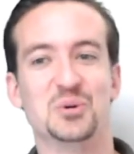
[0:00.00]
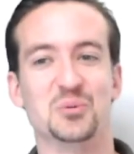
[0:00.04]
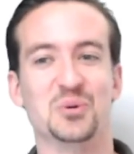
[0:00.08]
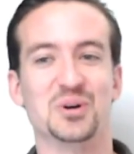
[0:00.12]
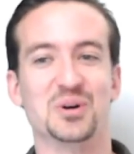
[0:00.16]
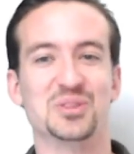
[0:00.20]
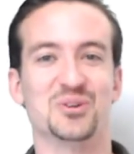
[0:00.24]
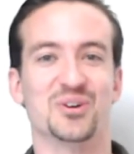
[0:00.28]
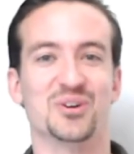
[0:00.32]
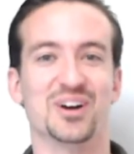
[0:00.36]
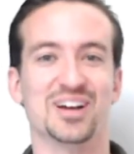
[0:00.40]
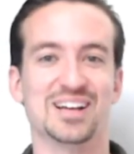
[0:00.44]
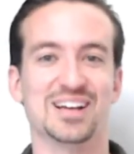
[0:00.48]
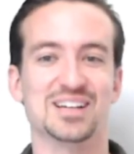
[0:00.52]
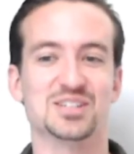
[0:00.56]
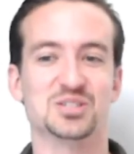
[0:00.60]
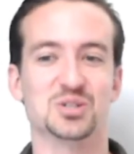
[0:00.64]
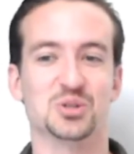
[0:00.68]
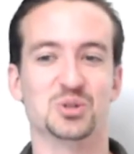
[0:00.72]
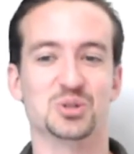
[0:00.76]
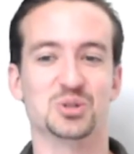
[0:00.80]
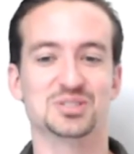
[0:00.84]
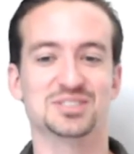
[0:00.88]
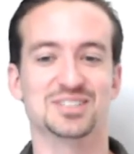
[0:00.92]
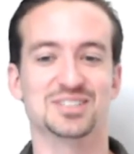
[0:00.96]
what the right
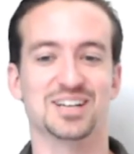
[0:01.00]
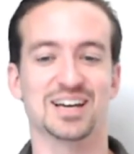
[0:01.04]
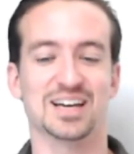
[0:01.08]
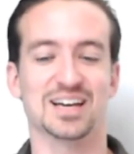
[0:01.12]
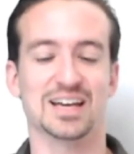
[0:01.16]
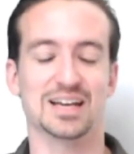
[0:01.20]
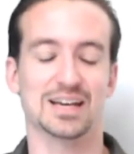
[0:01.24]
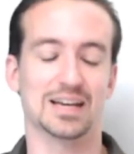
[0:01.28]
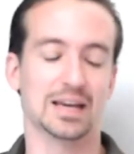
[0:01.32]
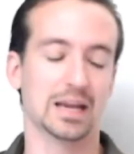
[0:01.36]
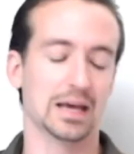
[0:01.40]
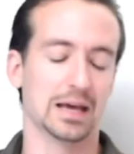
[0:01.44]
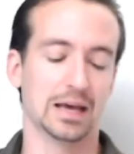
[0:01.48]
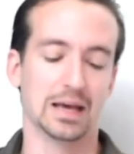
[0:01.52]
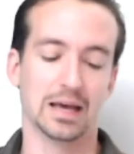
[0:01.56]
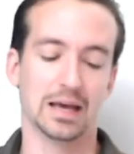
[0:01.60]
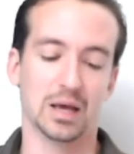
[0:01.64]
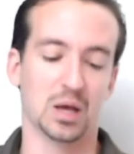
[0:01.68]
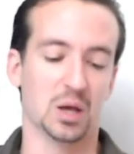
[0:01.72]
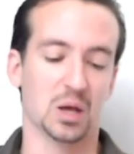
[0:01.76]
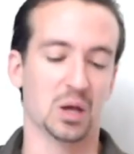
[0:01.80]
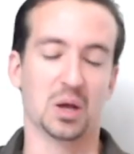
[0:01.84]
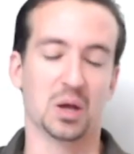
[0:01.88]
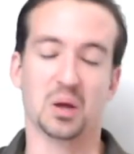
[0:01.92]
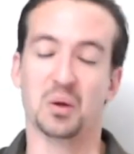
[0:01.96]
answer looks like. And
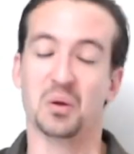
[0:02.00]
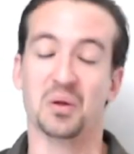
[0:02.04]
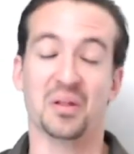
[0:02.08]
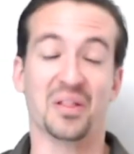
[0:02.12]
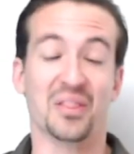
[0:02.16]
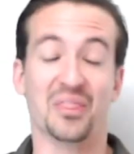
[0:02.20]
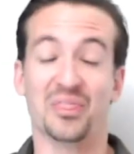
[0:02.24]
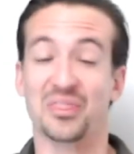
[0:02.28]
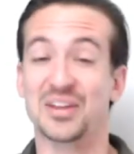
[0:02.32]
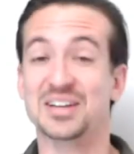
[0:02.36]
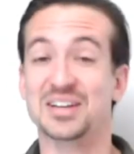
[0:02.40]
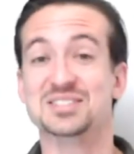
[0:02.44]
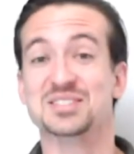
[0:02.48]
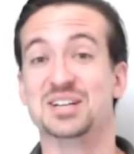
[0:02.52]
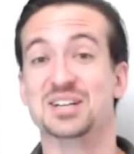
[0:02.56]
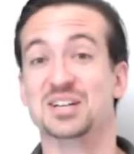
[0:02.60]
that's